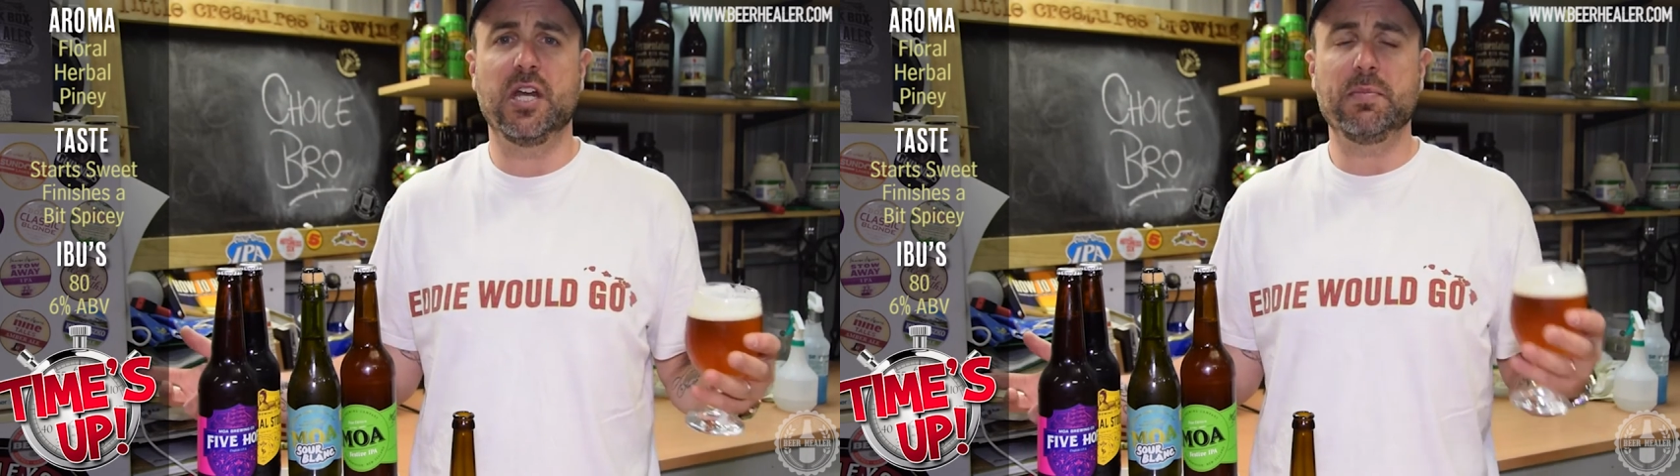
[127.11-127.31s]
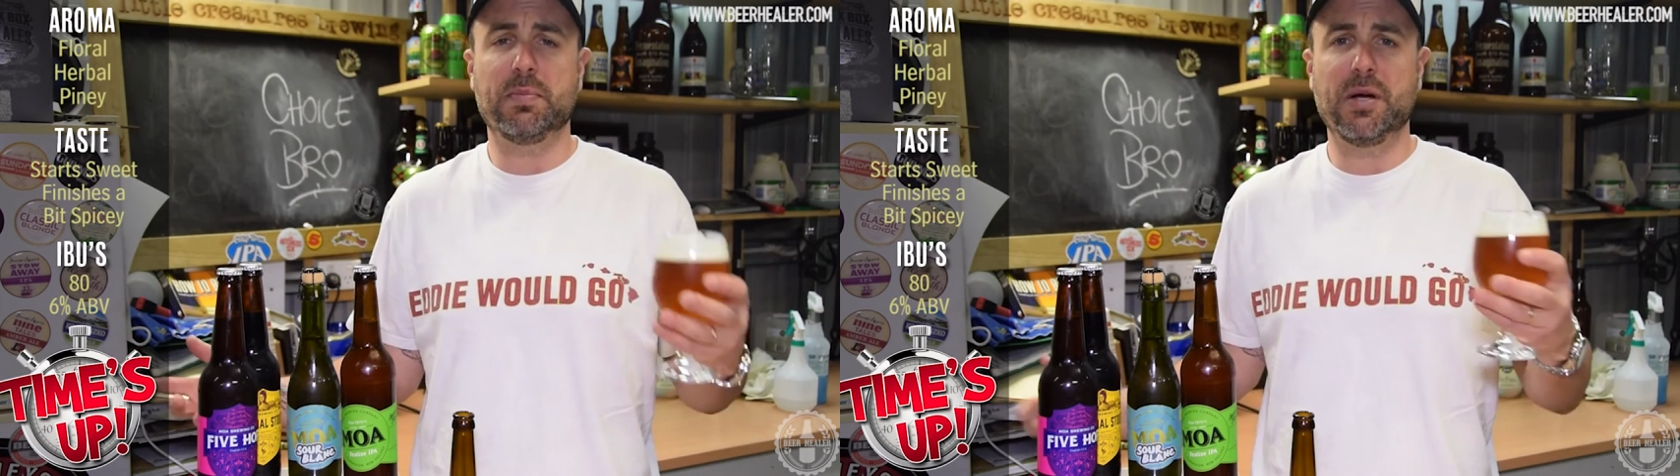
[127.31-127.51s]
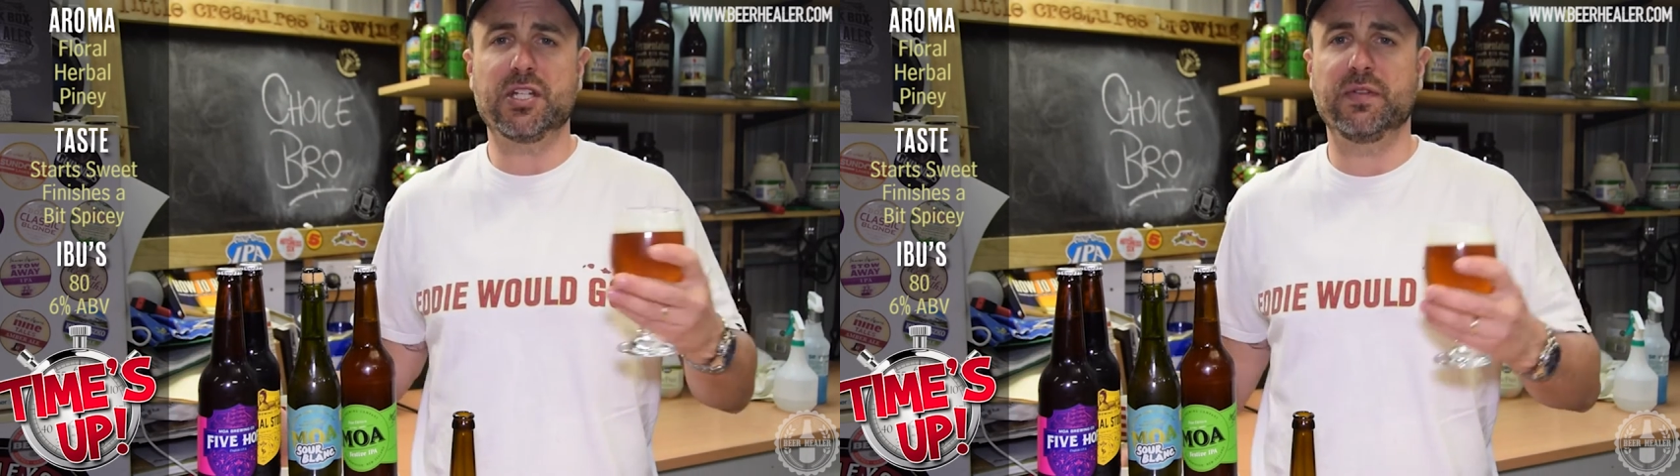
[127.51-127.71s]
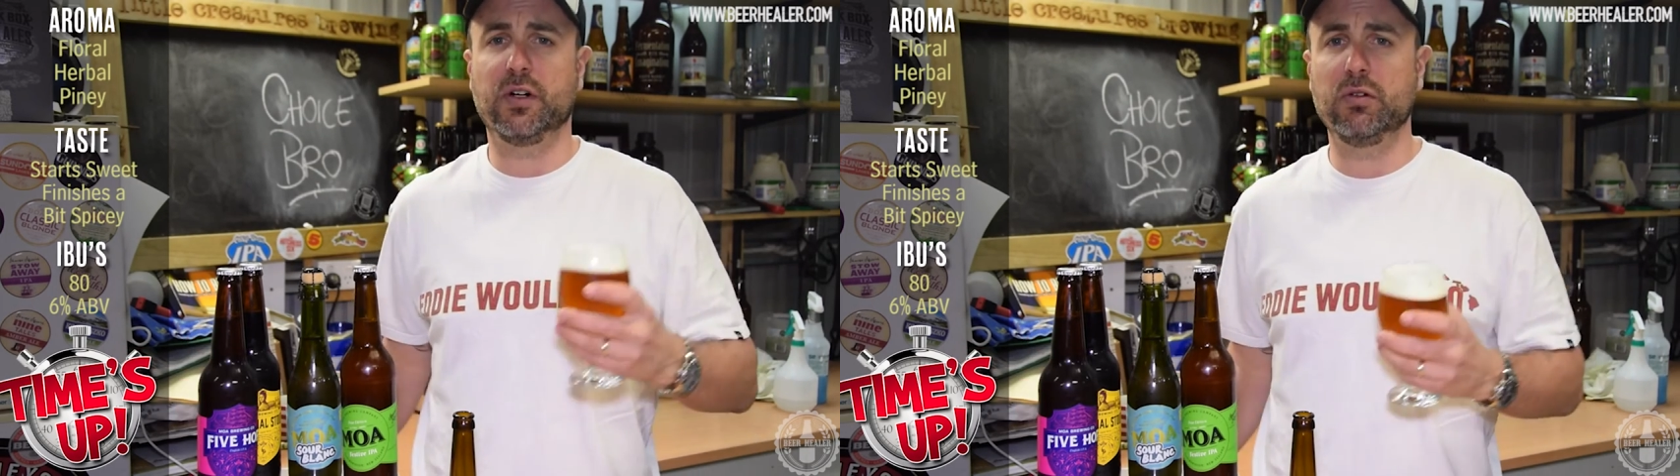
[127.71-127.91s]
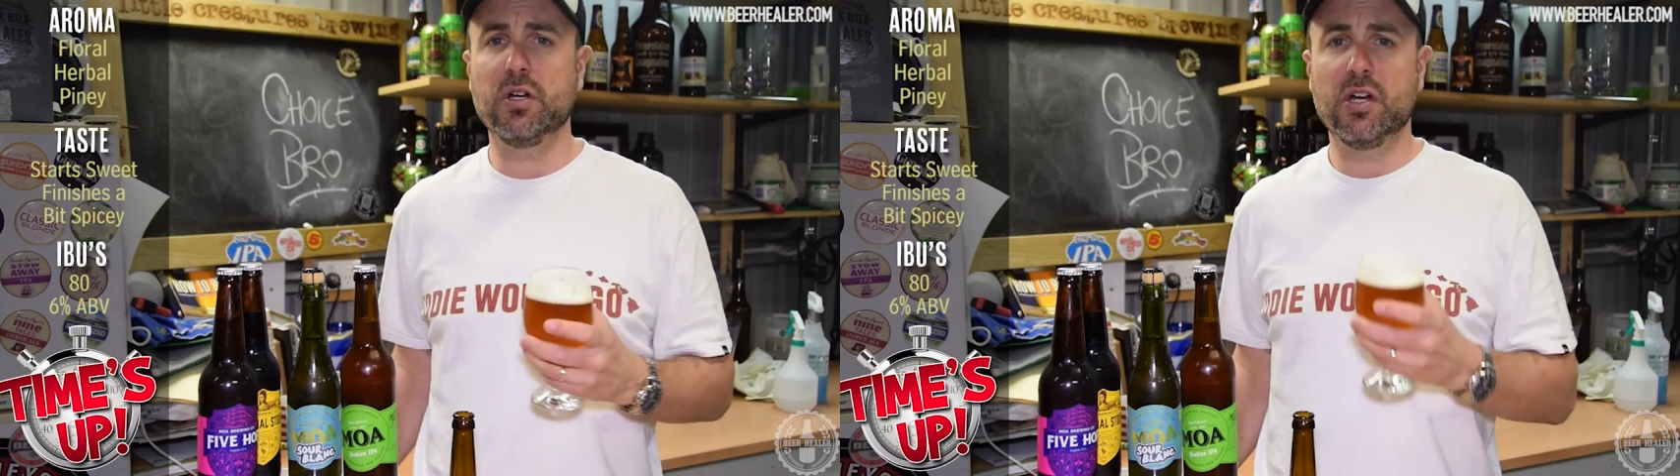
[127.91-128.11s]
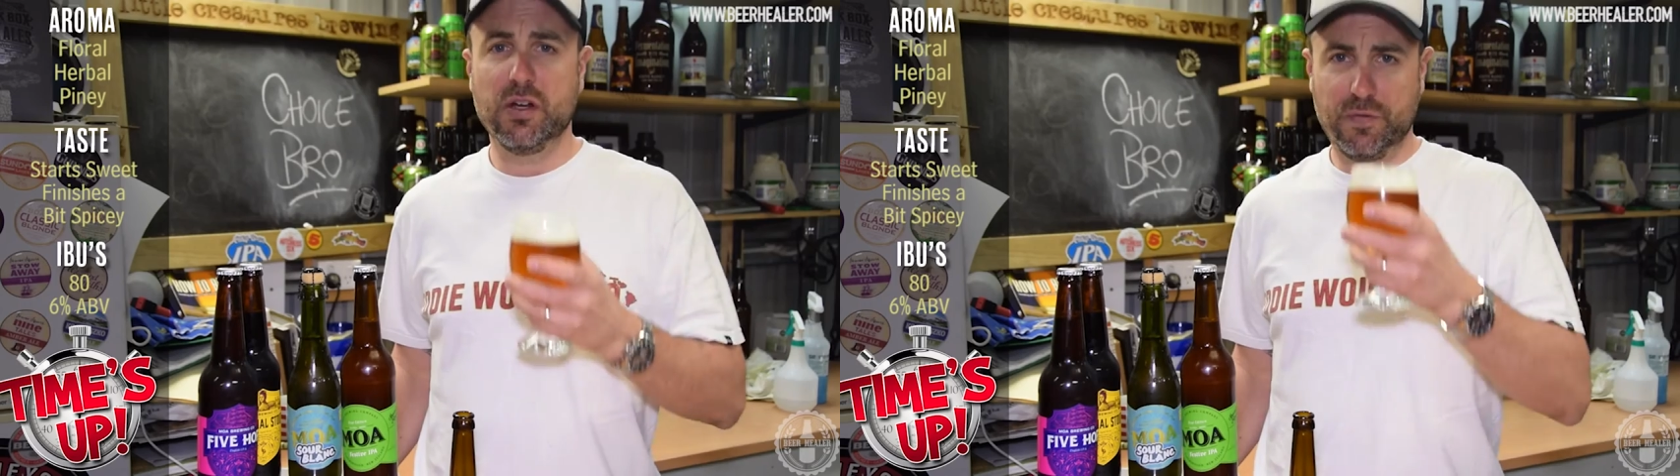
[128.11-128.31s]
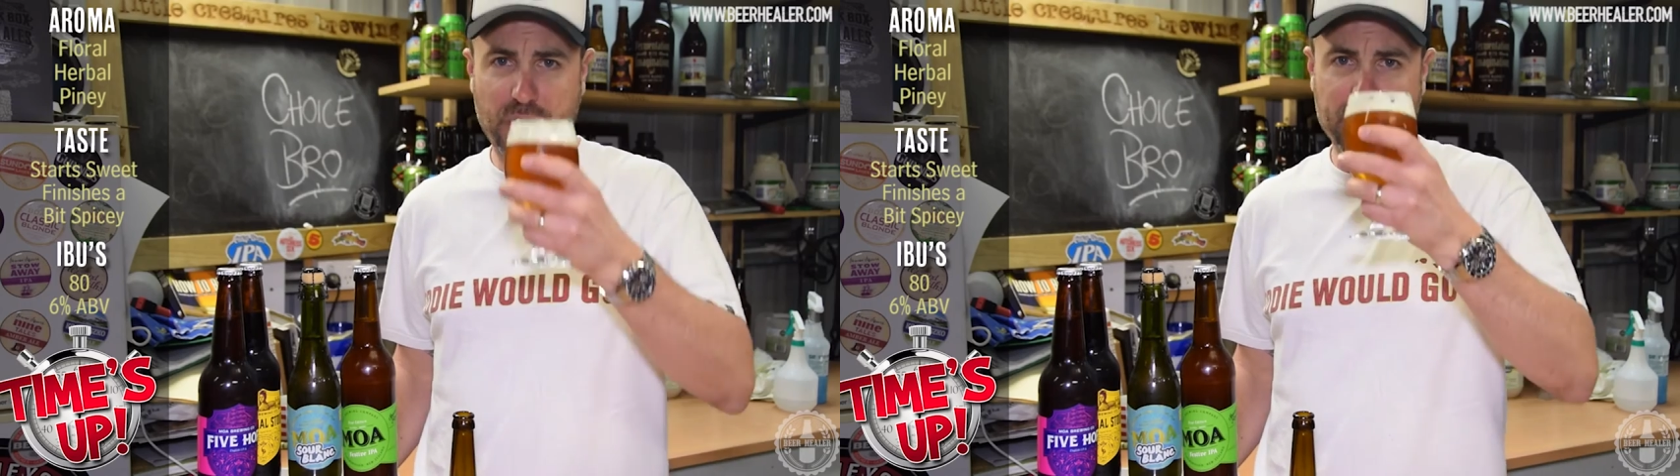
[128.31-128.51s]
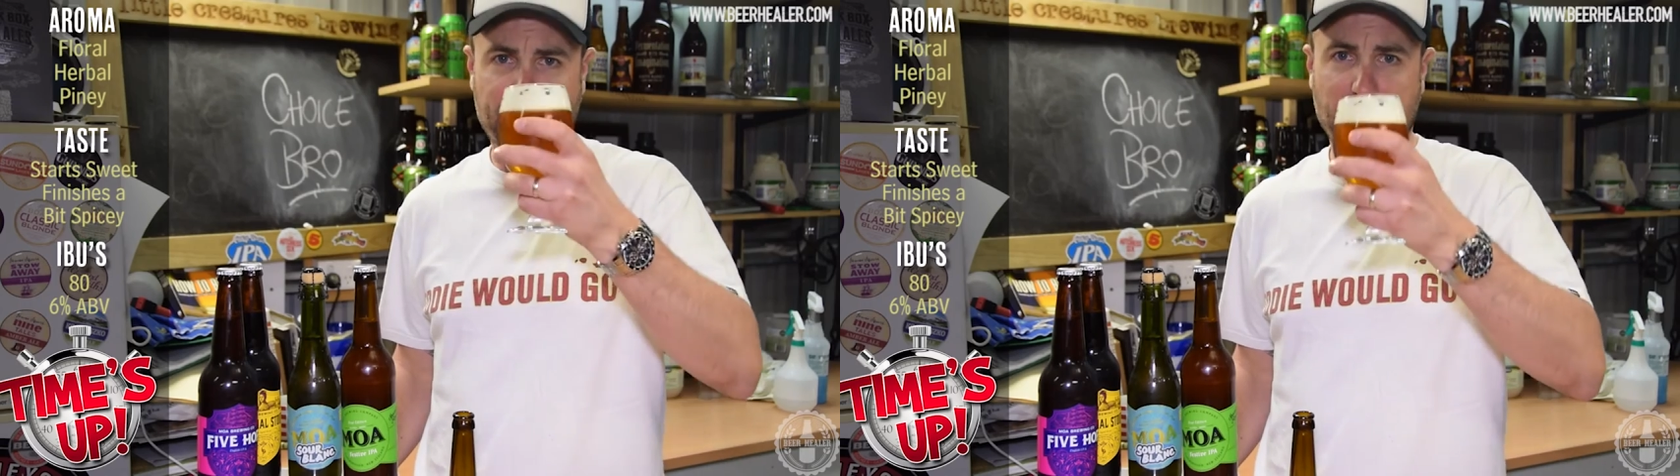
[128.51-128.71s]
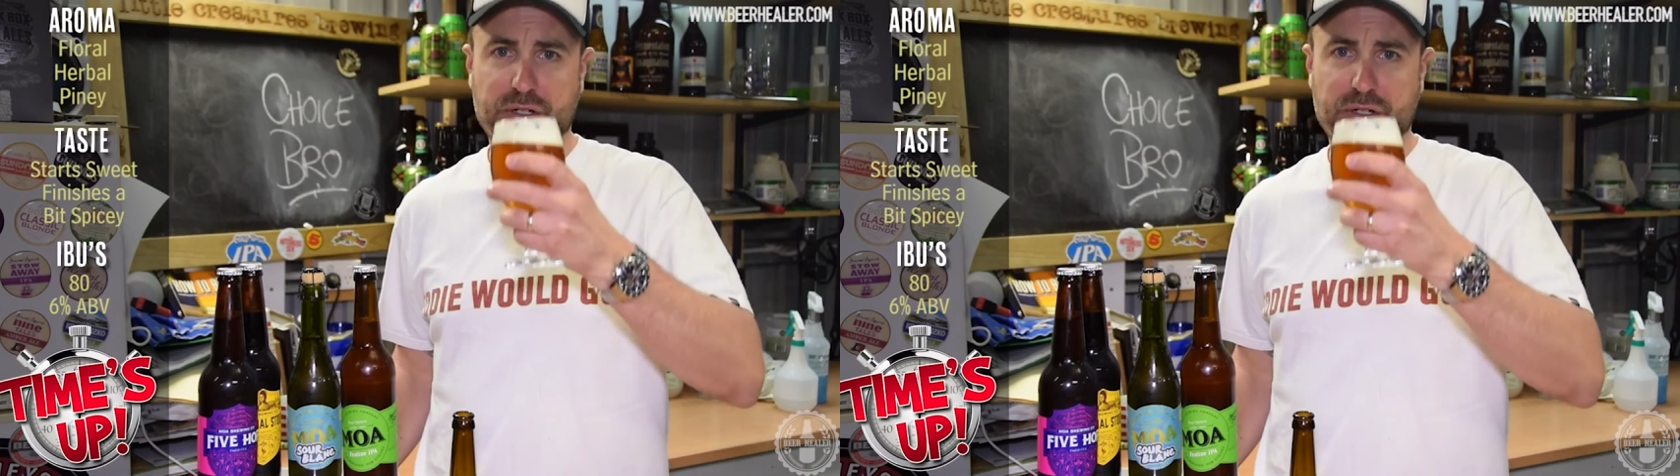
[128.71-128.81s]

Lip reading: But most of all, find it by